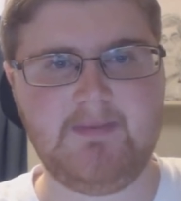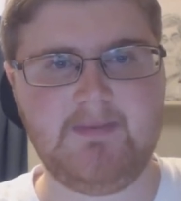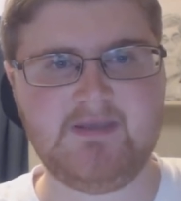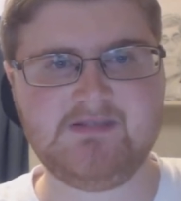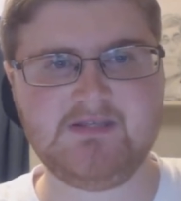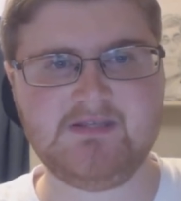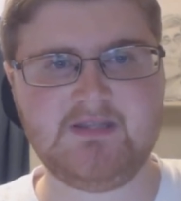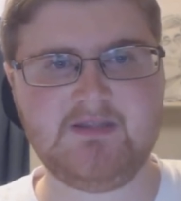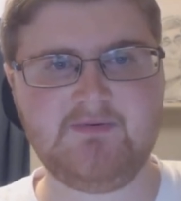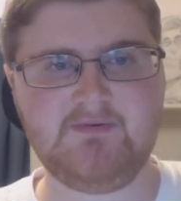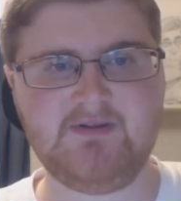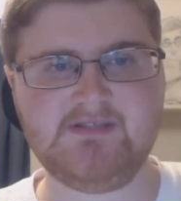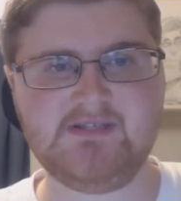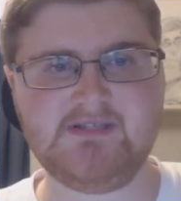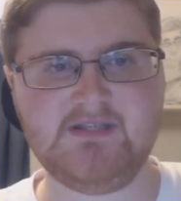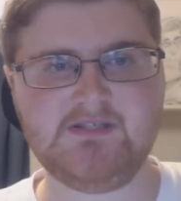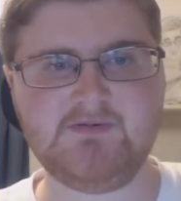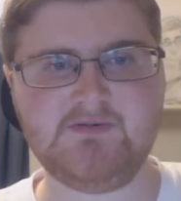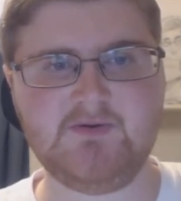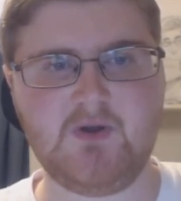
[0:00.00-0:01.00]
Basically
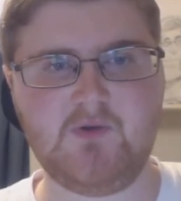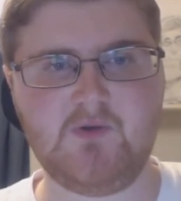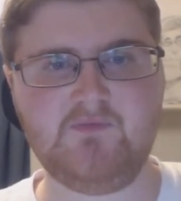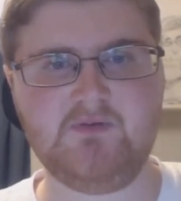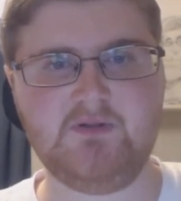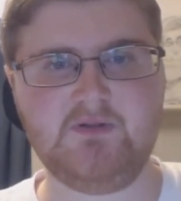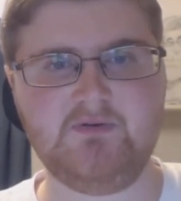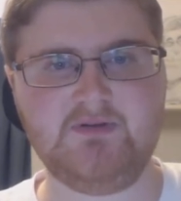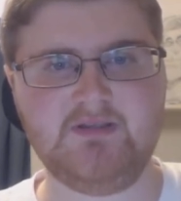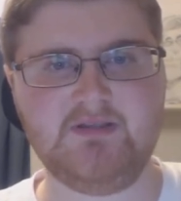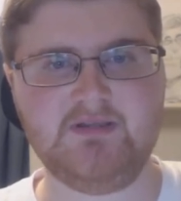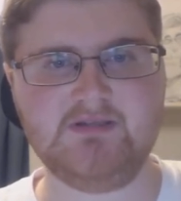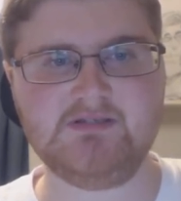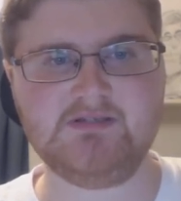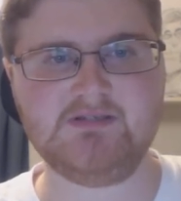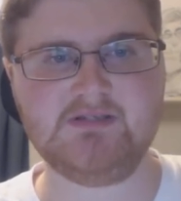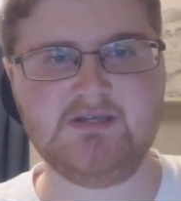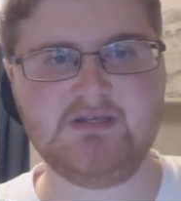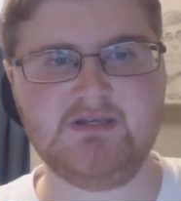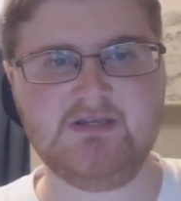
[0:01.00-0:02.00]
what sensory overload
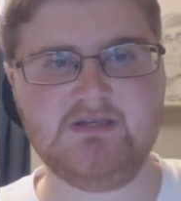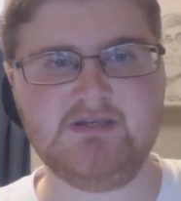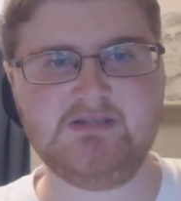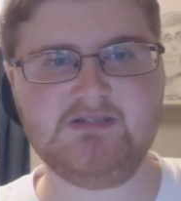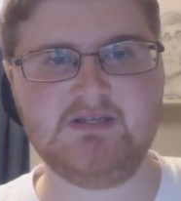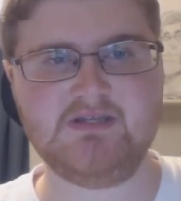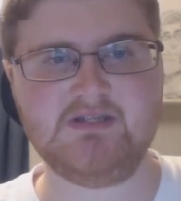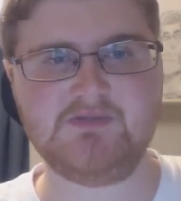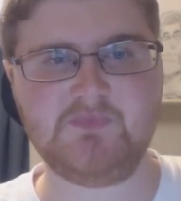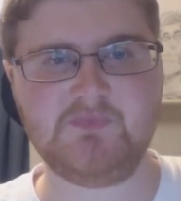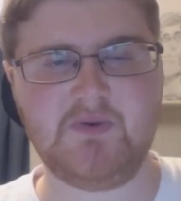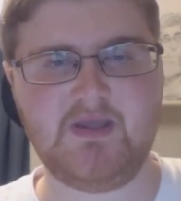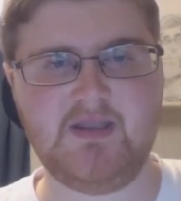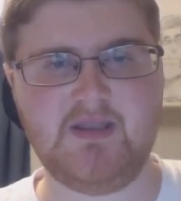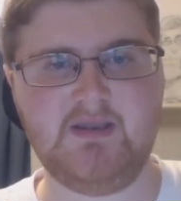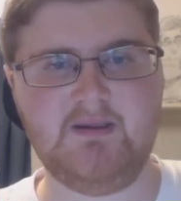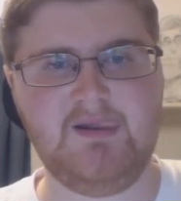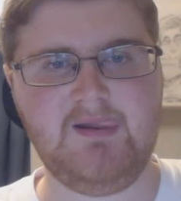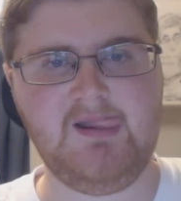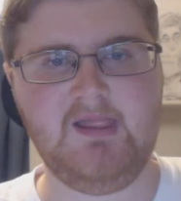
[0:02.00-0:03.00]
is, is it's
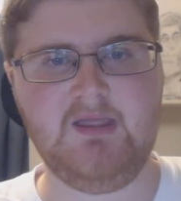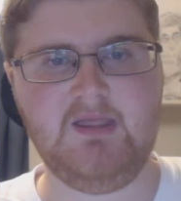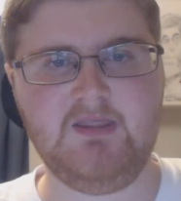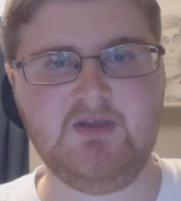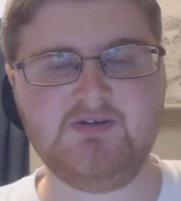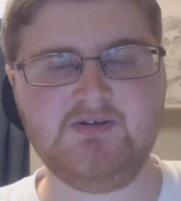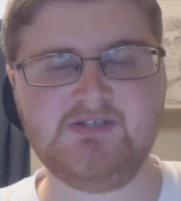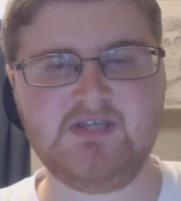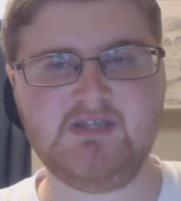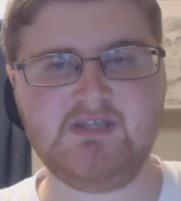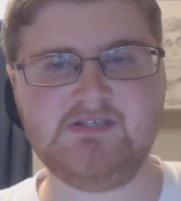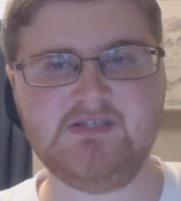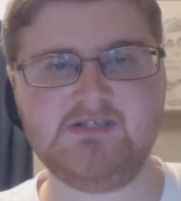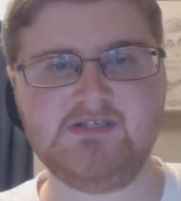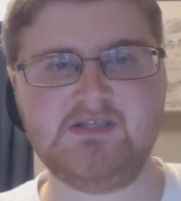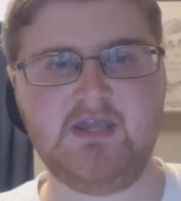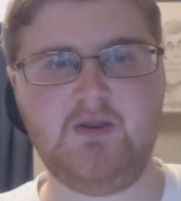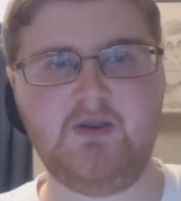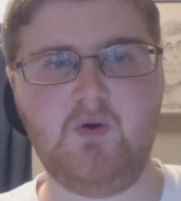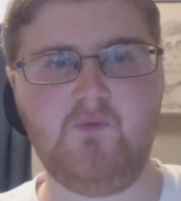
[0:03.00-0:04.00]
when your
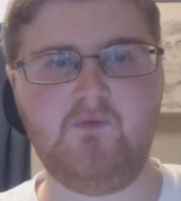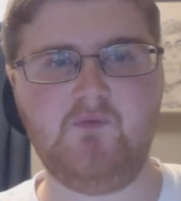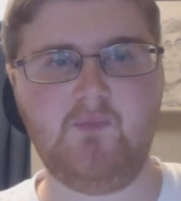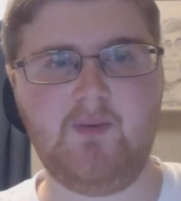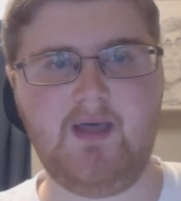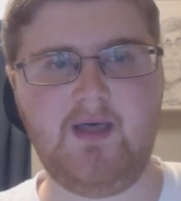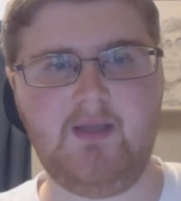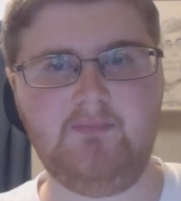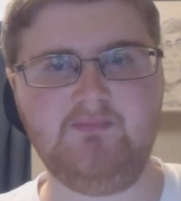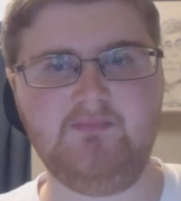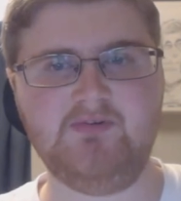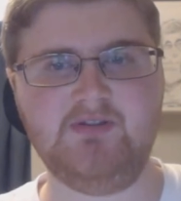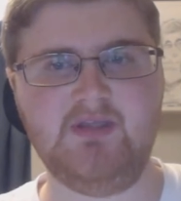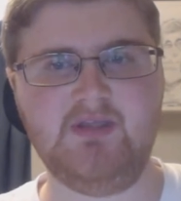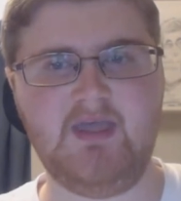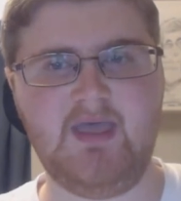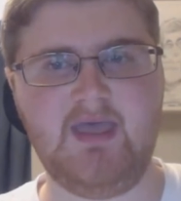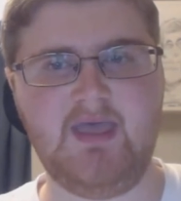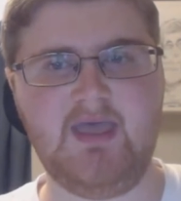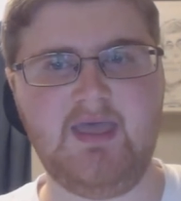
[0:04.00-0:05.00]
senses get overwhelmed
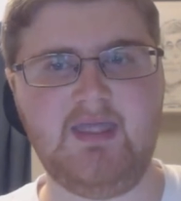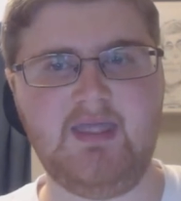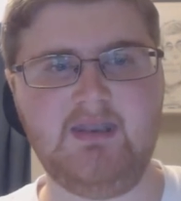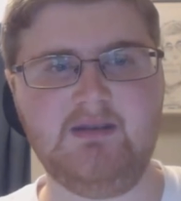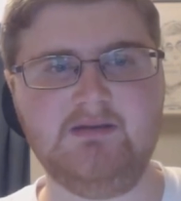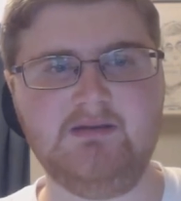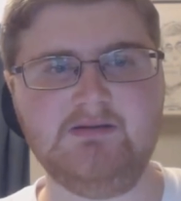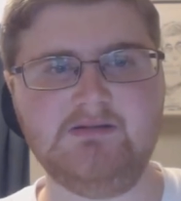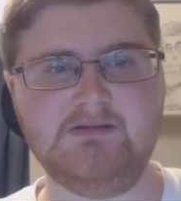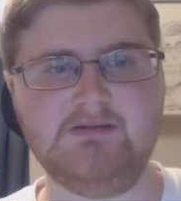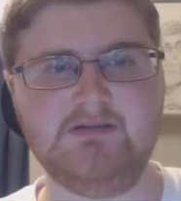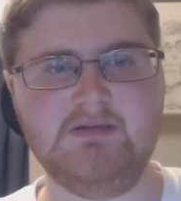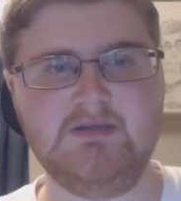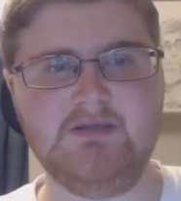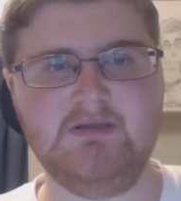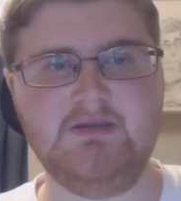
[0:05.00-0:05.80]
and